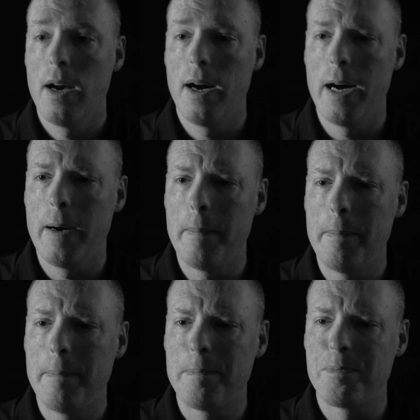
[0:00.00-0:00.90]

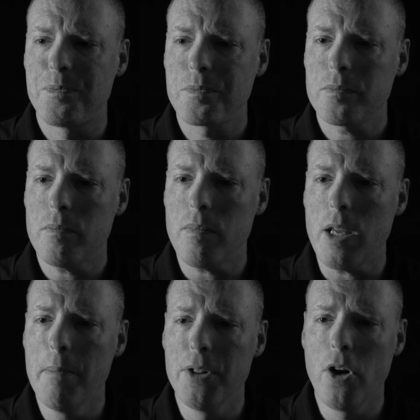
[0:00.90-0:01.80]

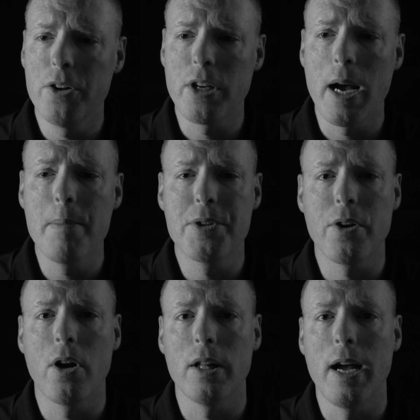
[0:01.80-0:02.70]
But there are times in
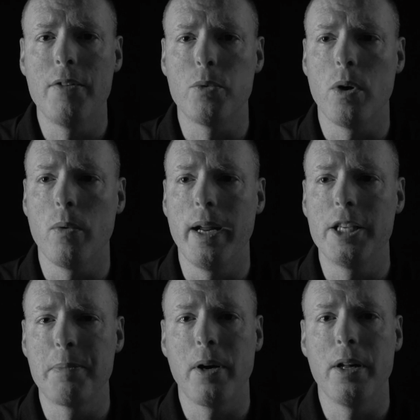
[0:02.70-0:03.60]
our lives where we
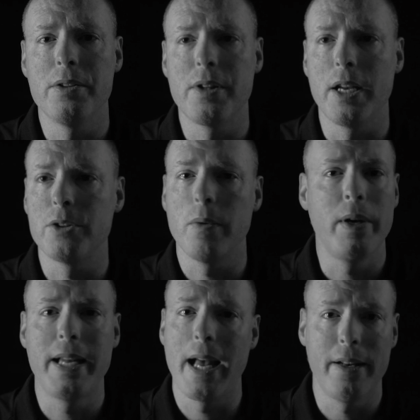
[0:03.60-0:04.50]
experience things that we
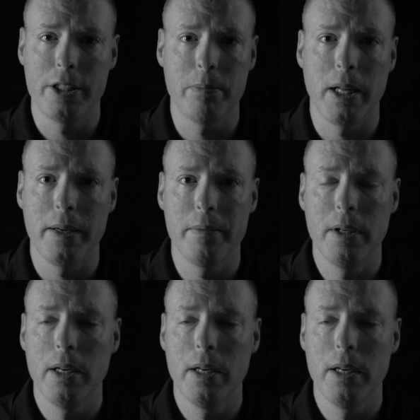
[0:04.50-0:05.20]
can't explain.